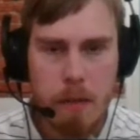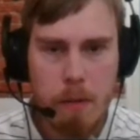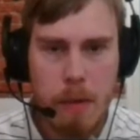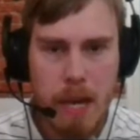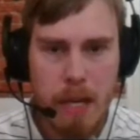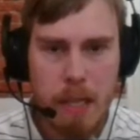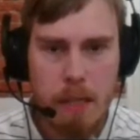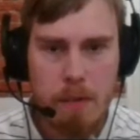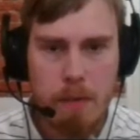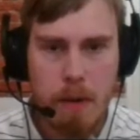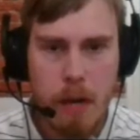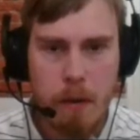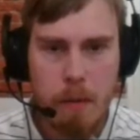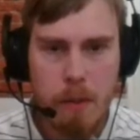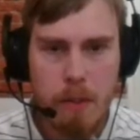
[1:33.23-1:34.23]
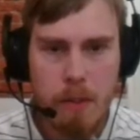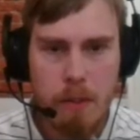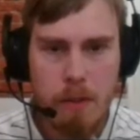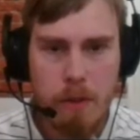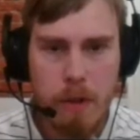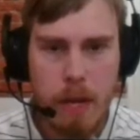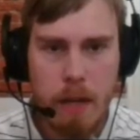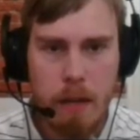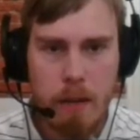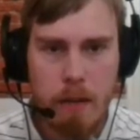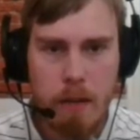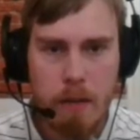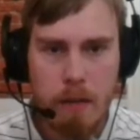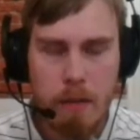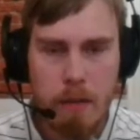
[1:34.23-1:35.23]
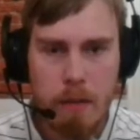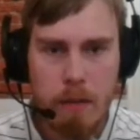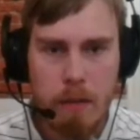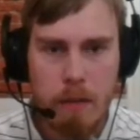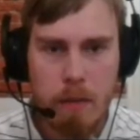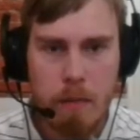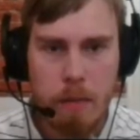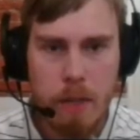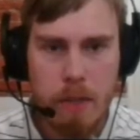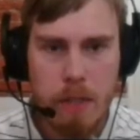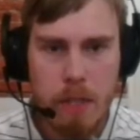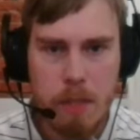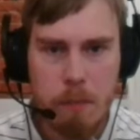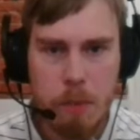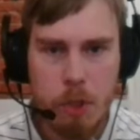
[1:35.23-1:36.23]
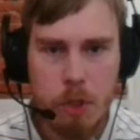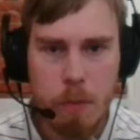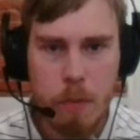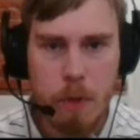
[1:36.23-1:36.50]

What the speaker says: Black is fine with the trade because his bishop